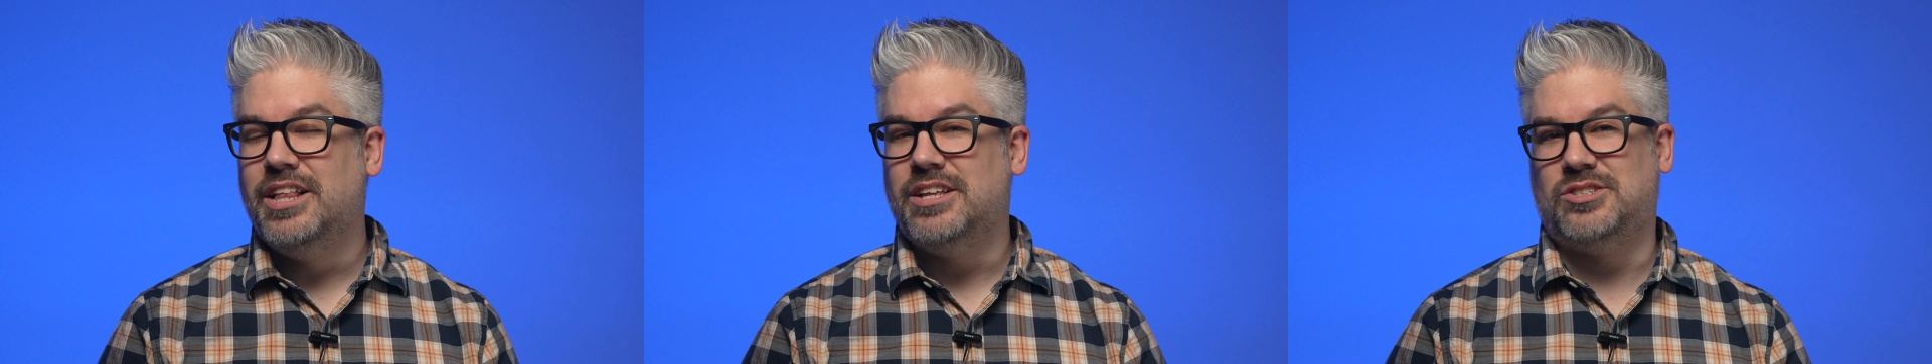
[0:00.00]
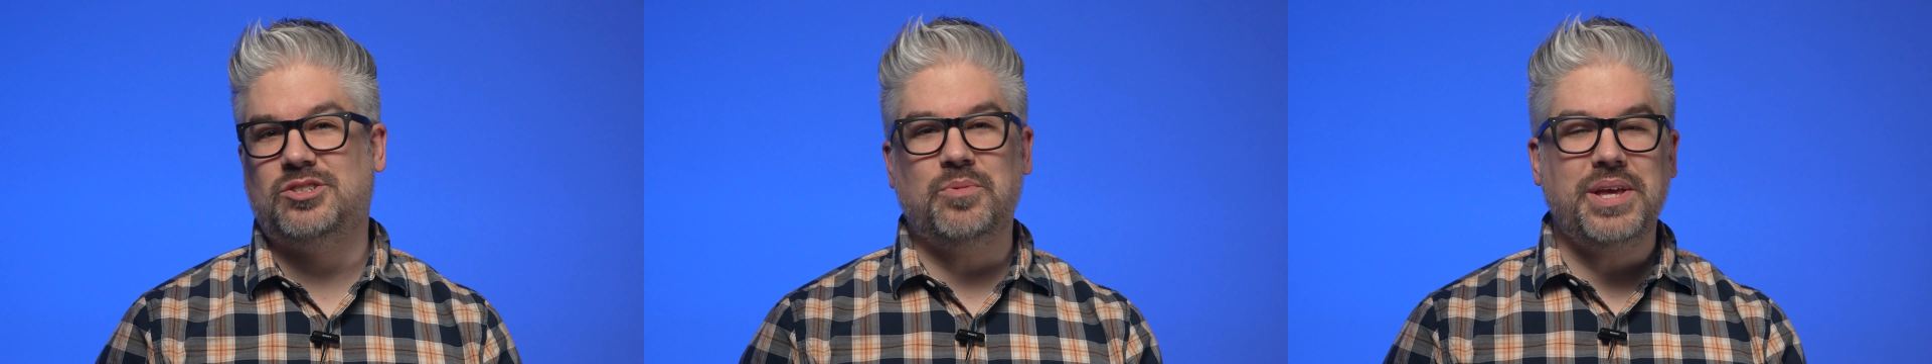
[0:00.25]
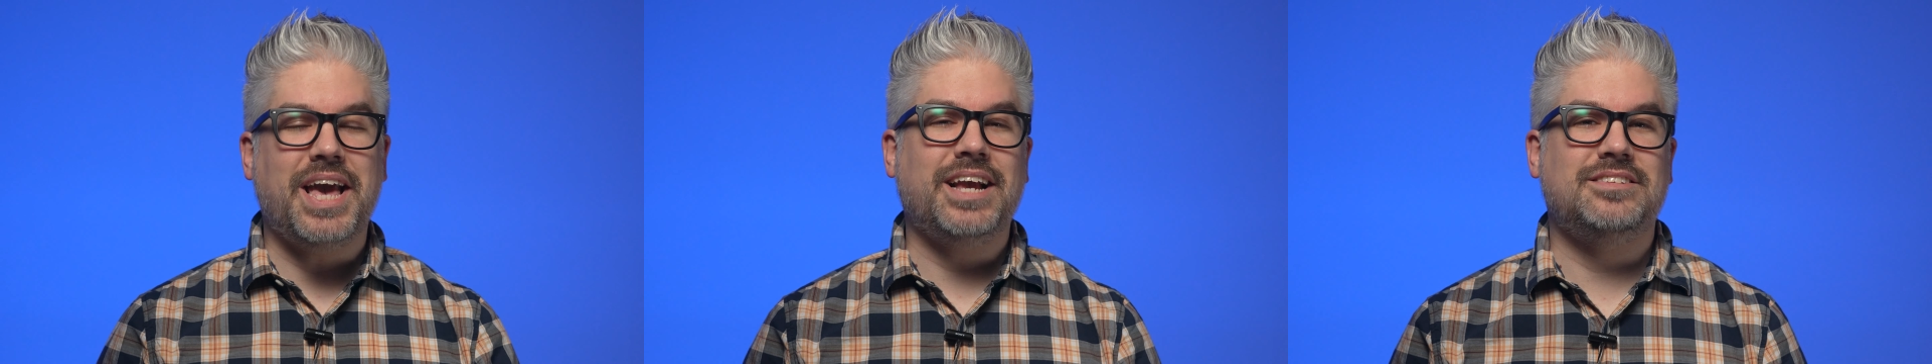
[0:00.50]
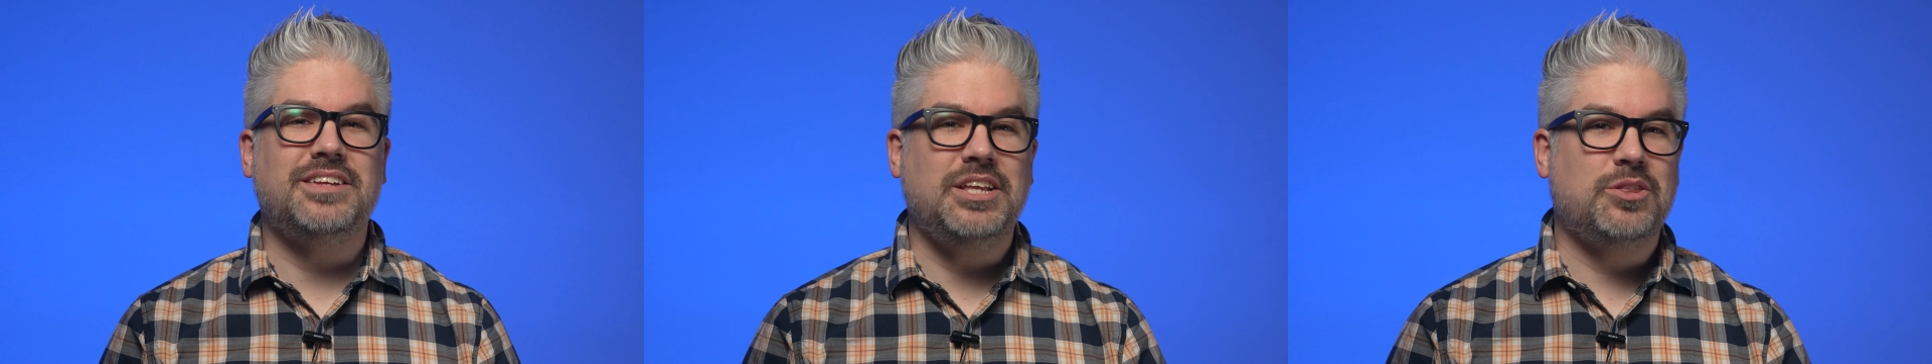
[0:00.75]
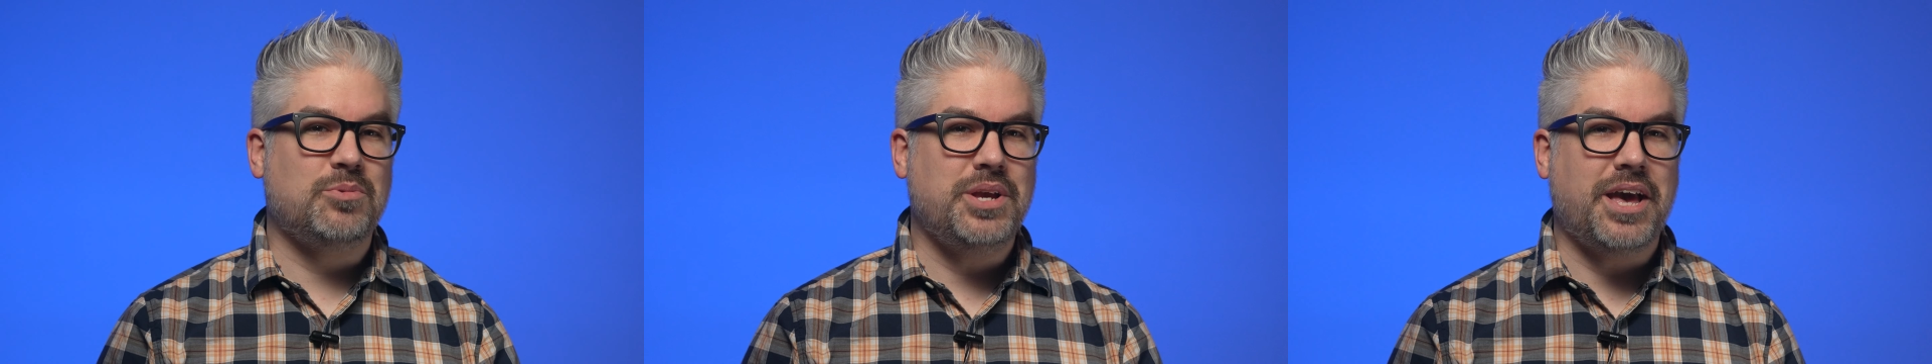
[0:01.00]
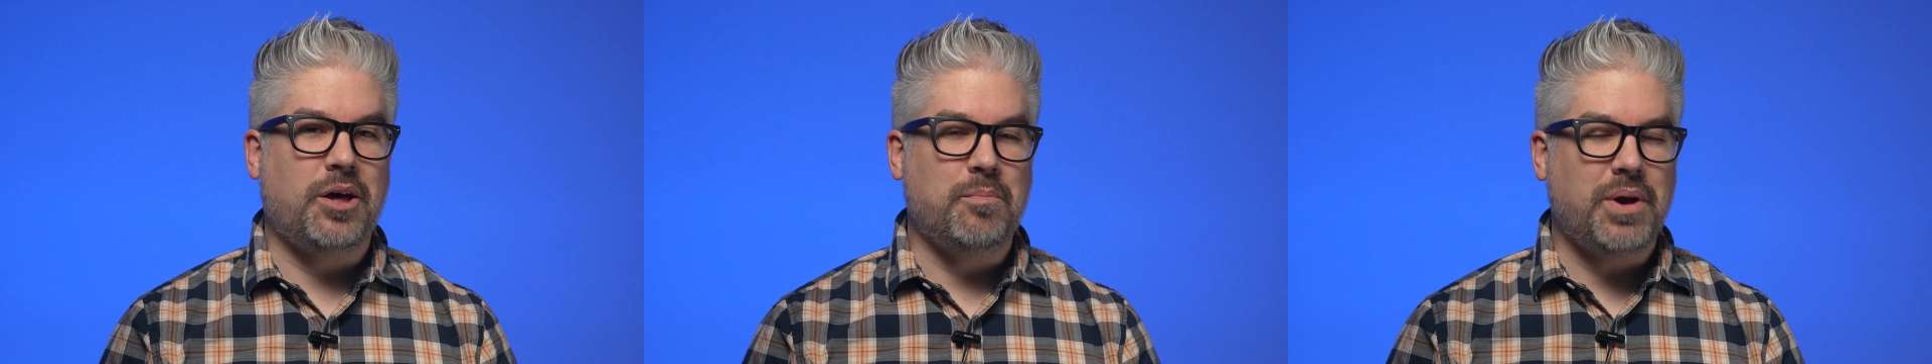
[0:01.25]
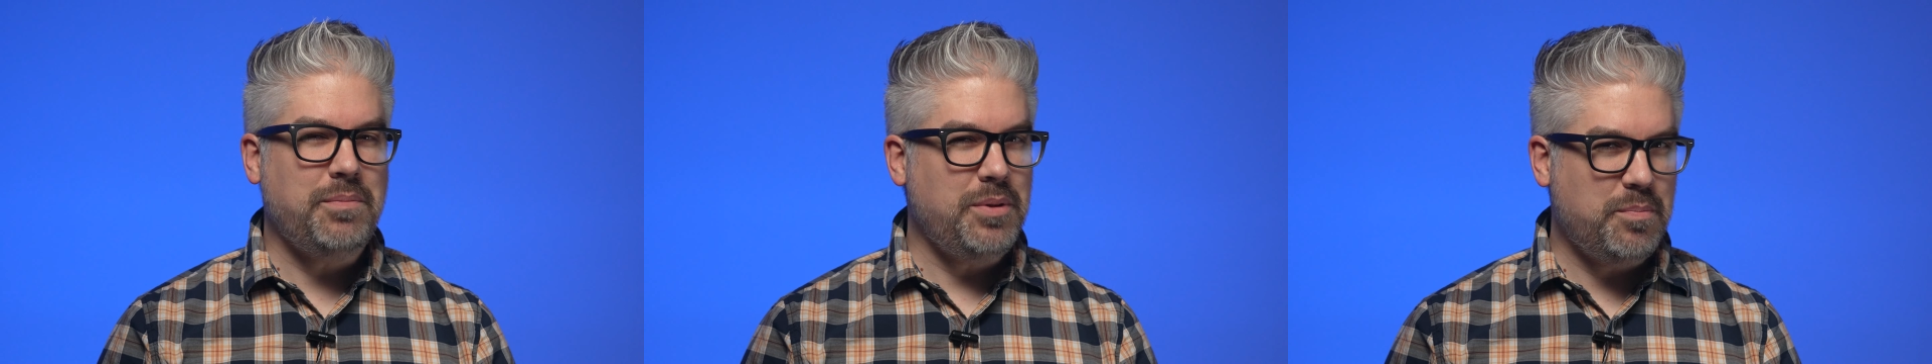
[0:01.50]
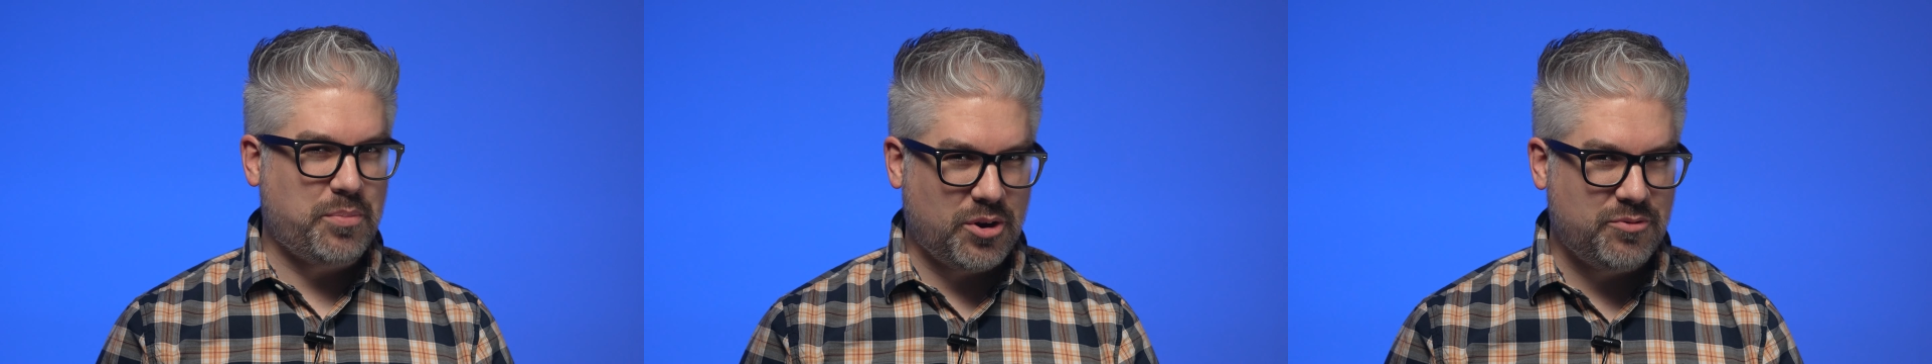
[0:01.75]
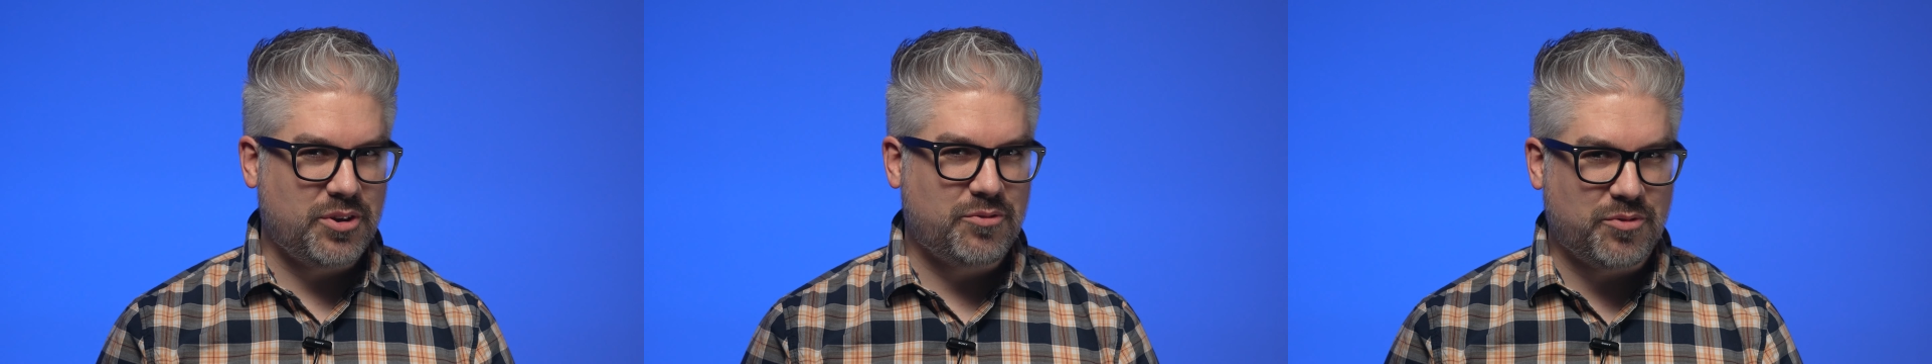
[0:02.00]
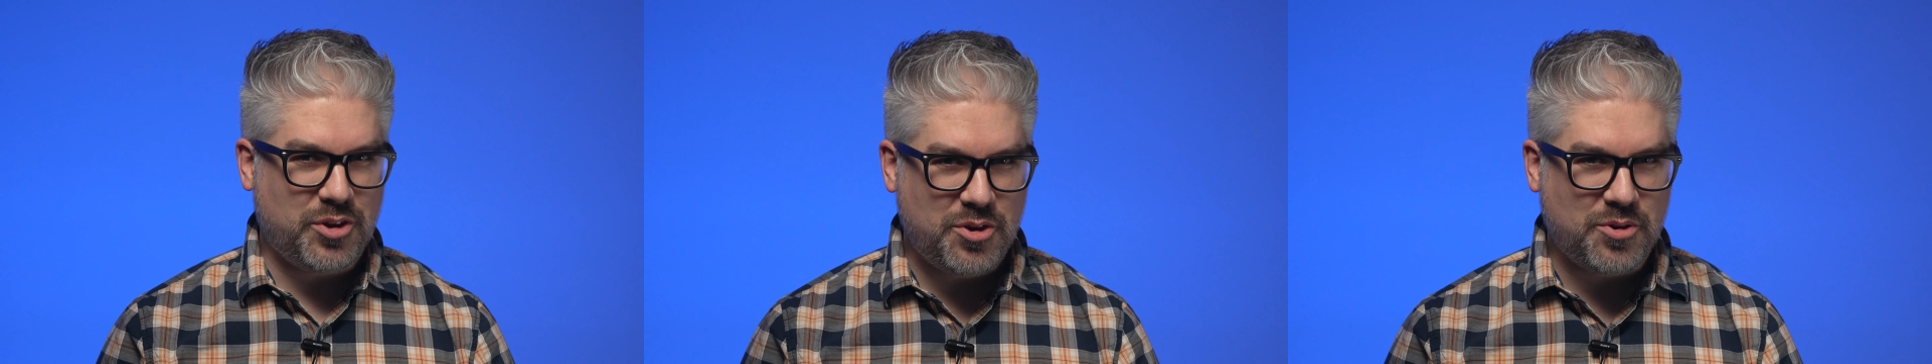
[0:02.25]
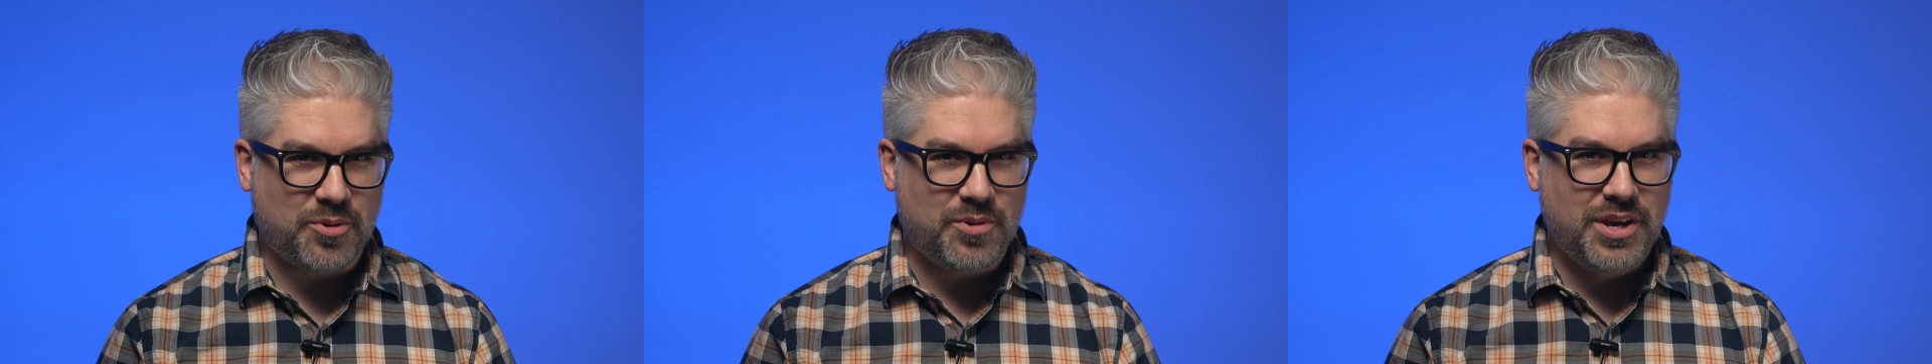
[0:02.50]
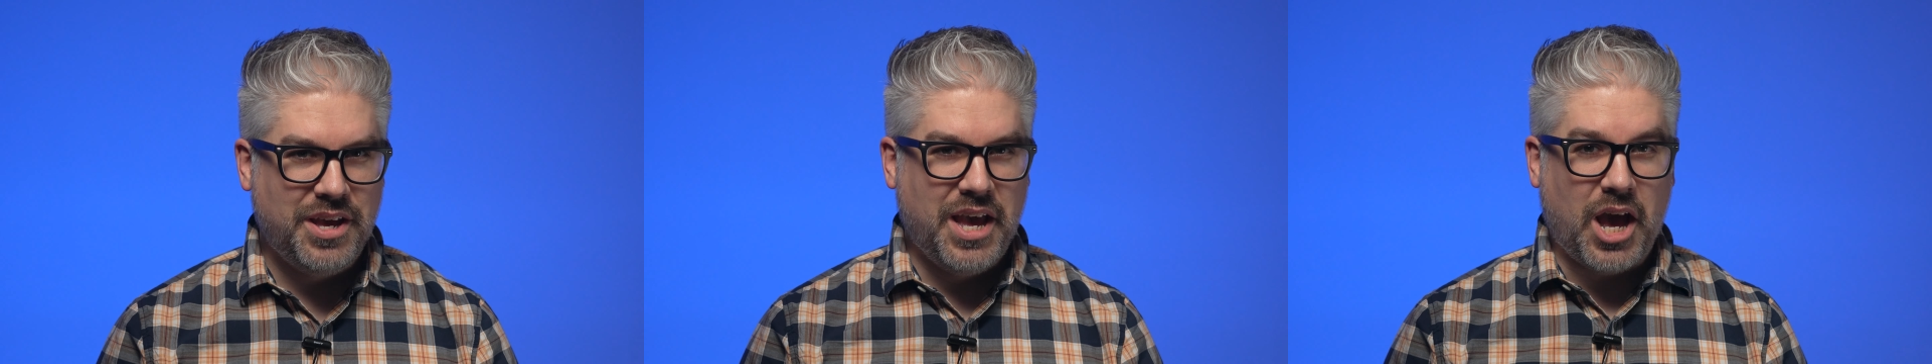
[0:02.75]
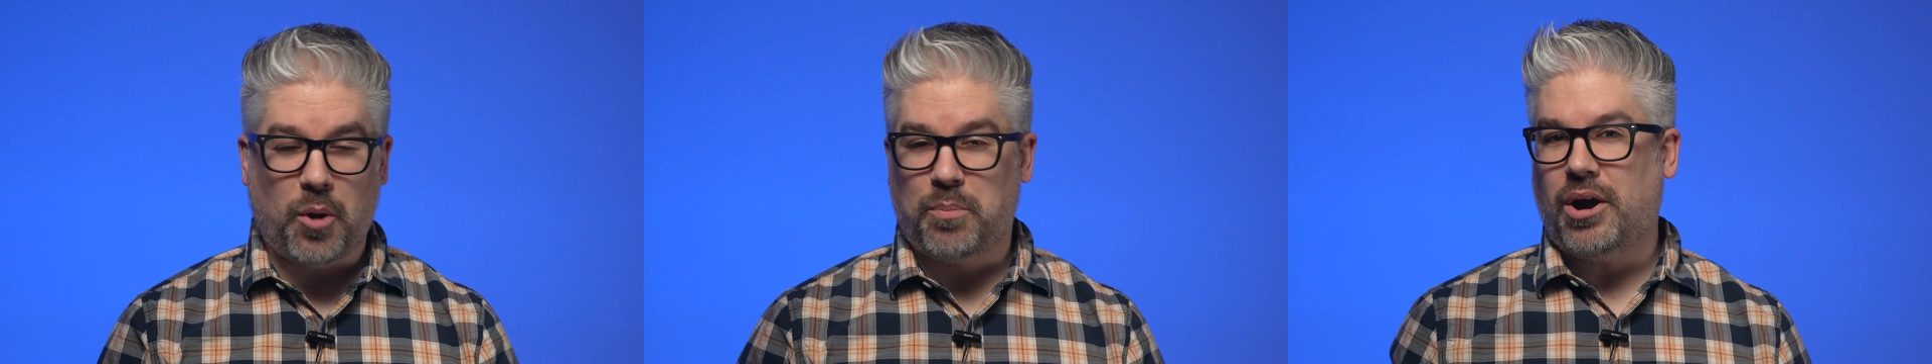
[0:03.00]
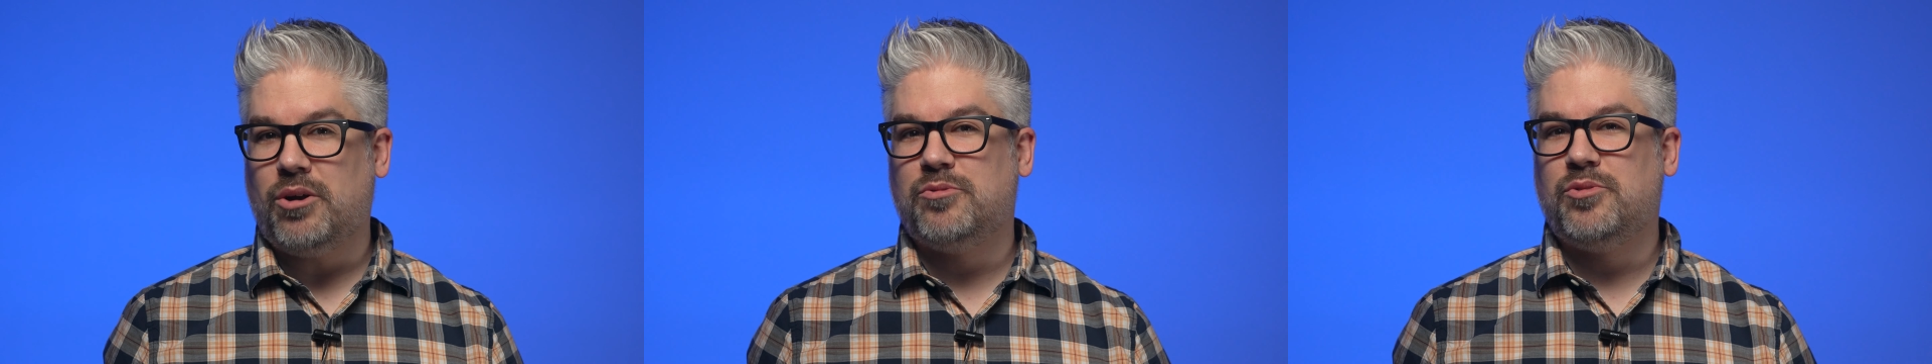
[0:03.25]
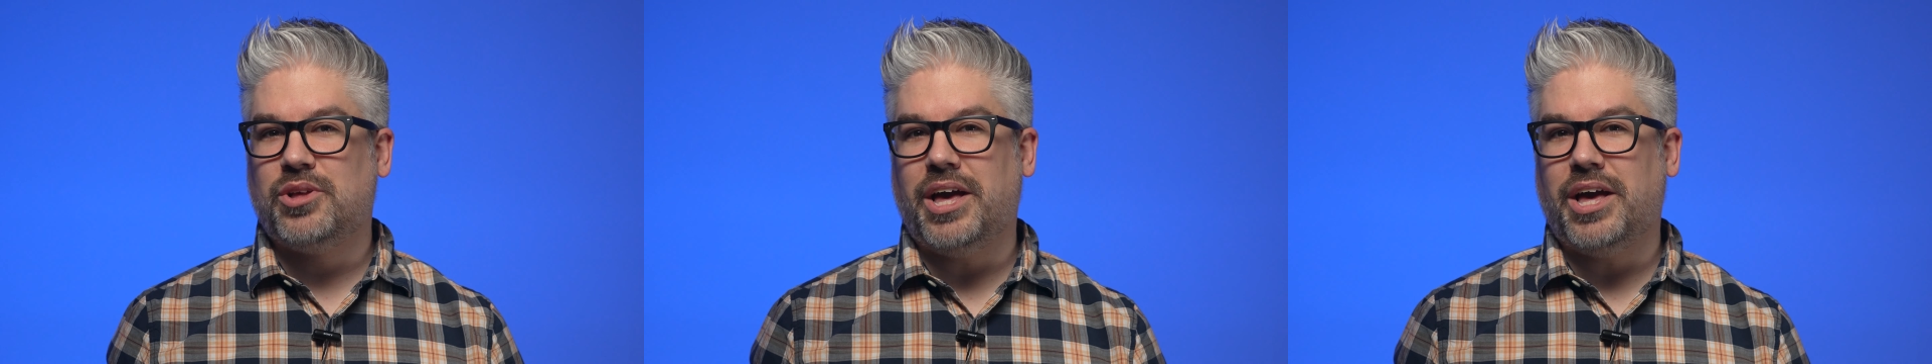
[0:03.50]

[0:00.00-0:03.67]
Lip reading: the Sony X93L might be perfect for you. Our powerful